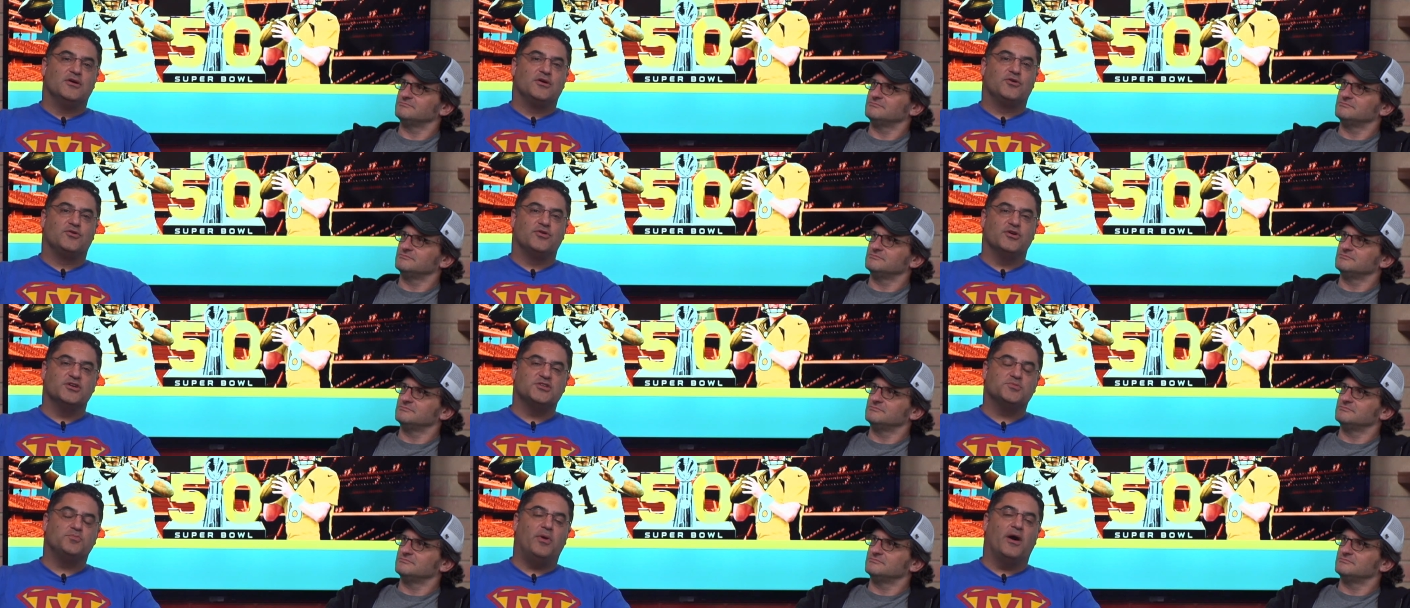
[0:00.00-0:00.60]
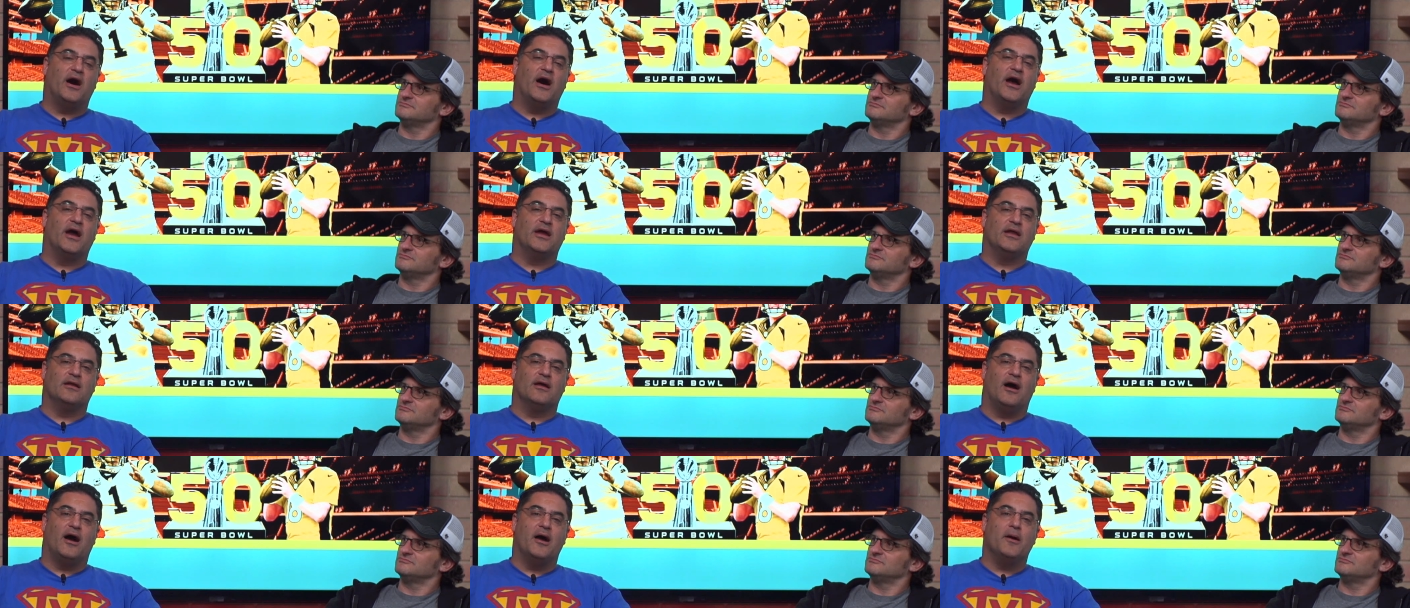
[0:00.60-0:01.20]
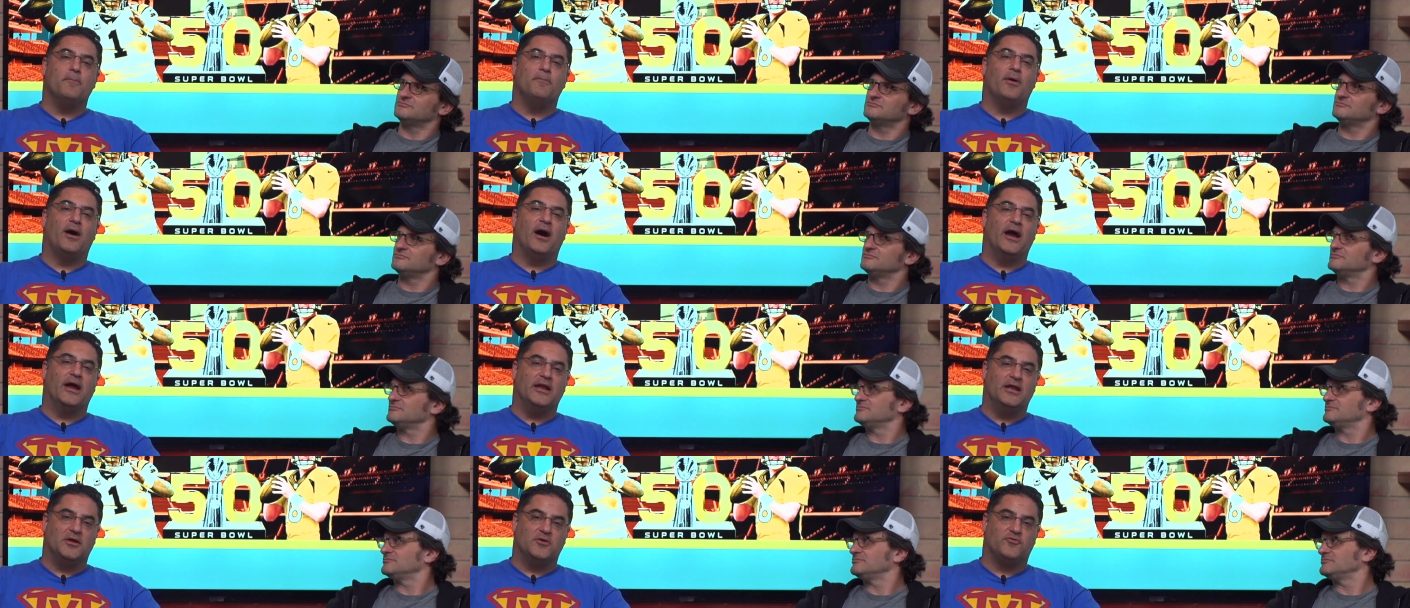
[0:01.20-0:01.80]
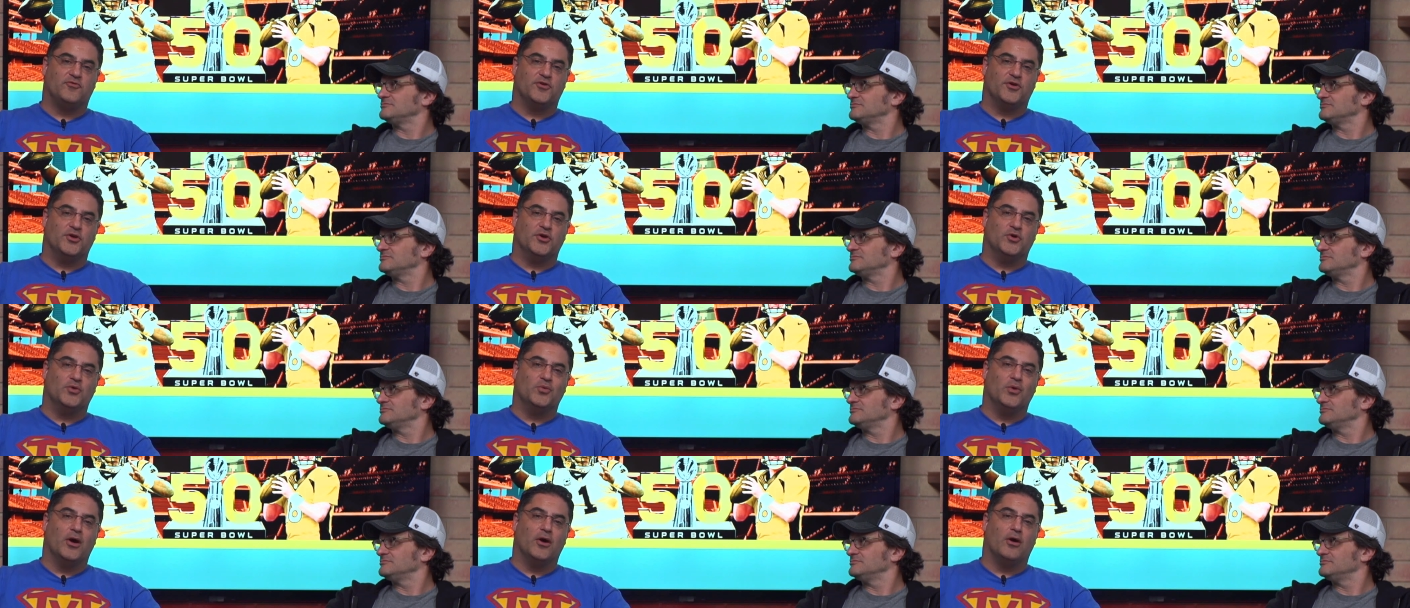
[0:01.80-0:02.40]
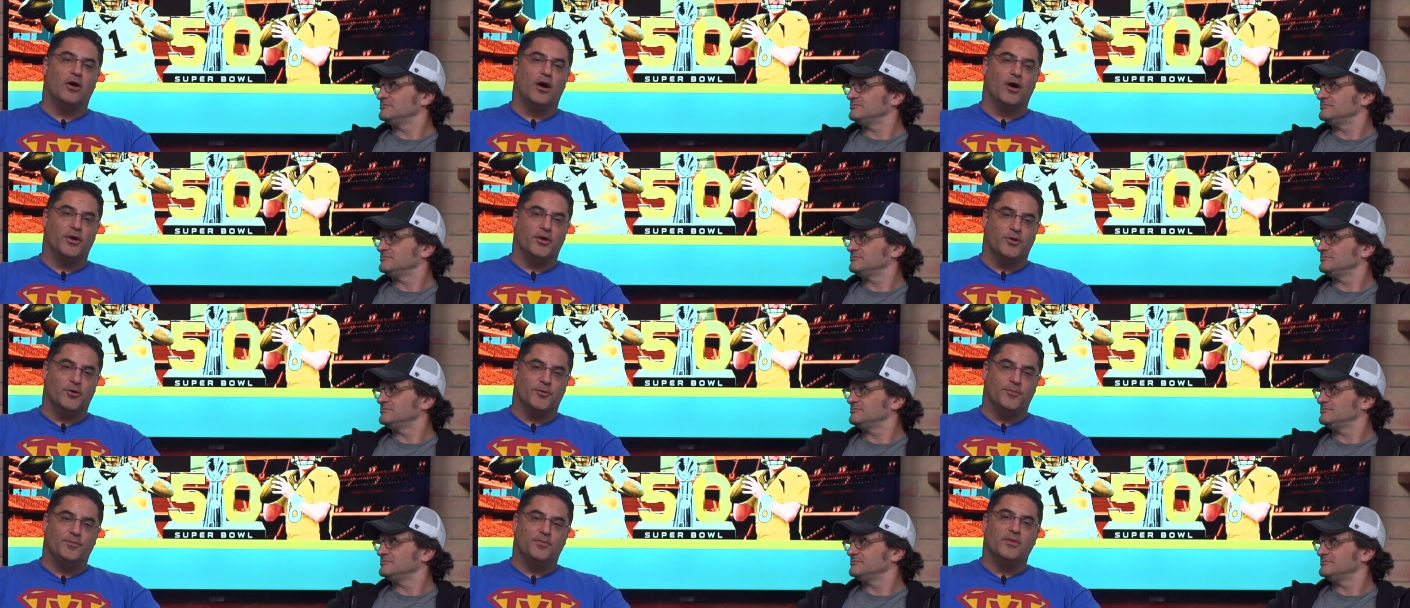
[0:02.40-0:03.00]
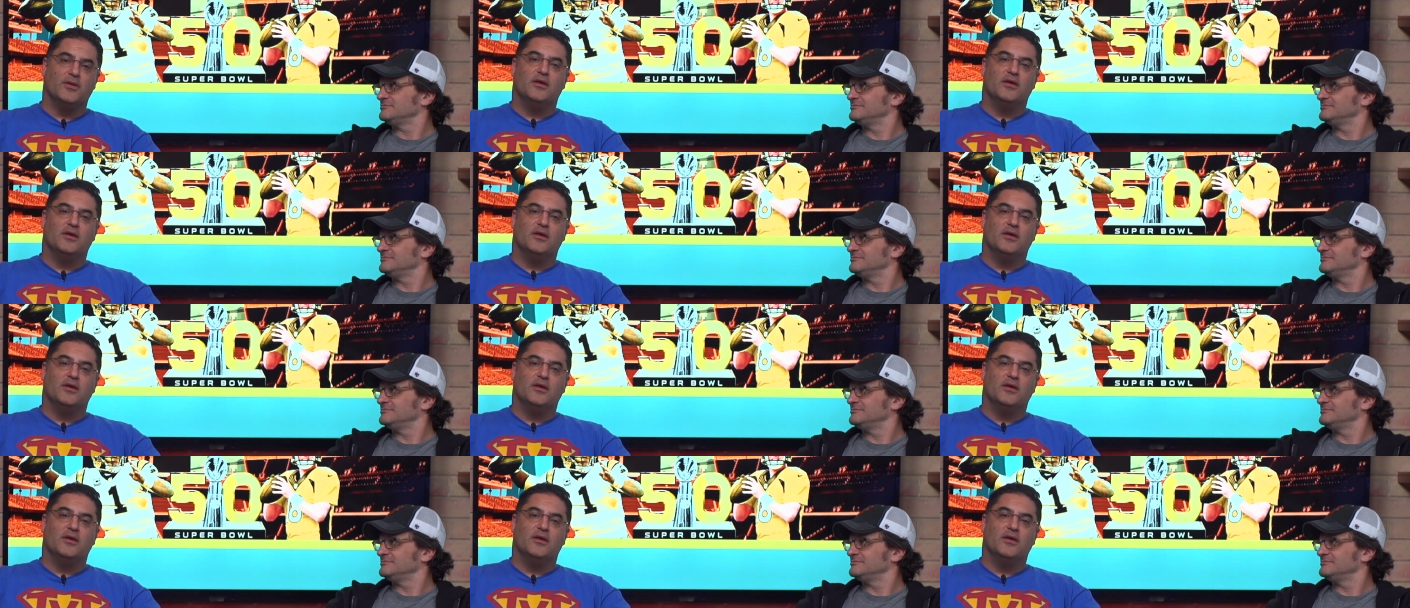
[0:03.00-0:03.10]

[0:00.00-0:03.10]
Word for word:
Speaker 1: Chris Pine, I'm pining for you. Where are you?